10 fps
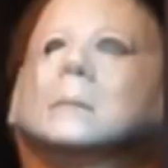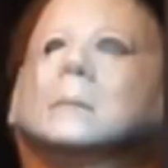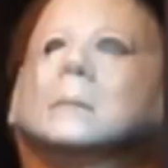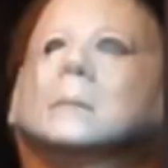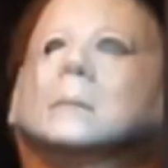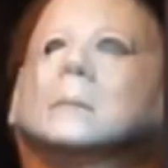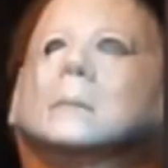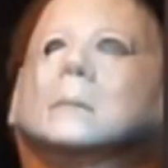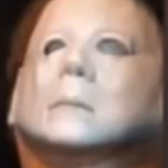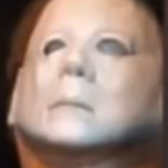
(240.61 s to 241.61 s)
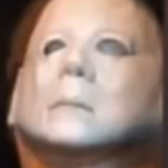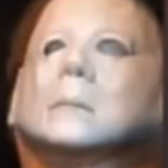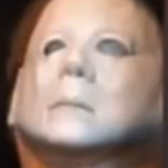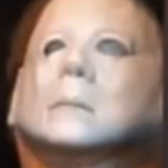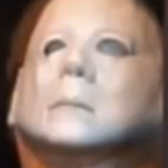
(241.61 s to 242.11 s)

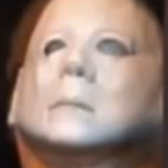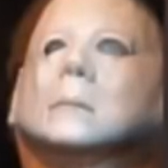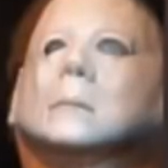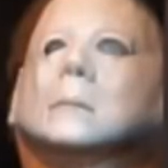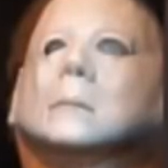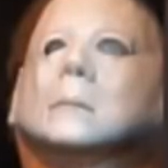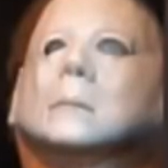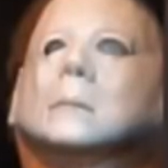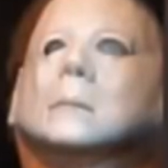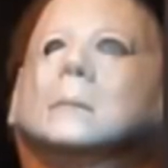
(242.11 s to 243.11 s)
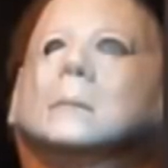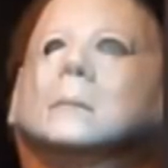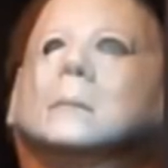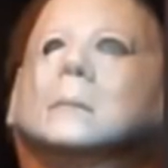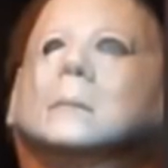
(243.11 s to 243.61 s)

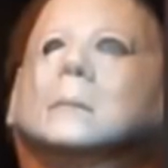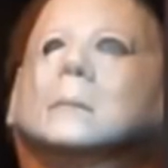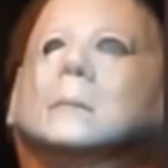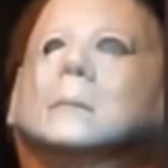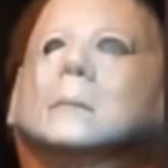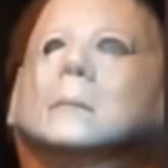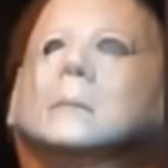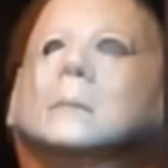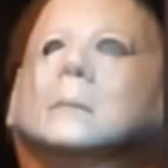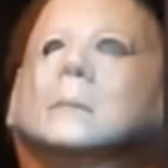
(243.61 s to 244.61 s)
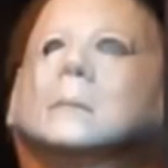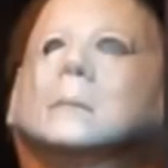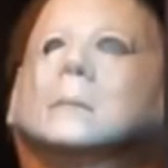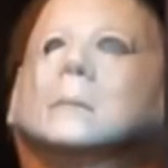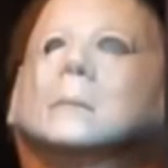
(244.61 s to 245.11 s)

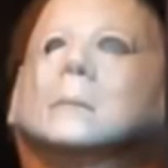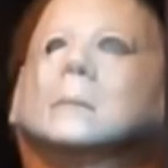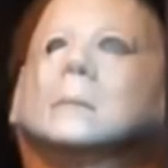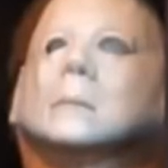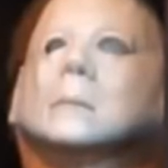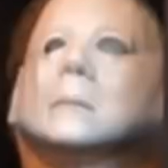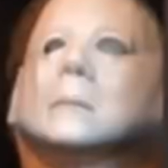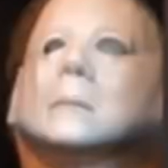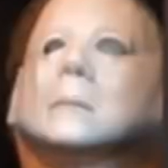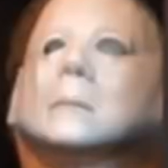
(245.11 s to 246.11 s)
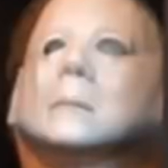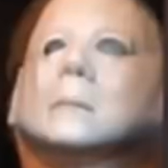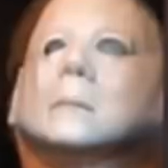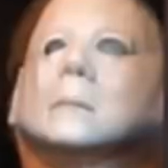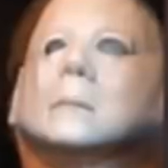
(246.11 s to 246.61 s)

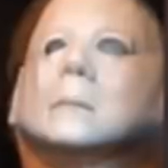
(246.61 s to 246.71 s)
[no speech]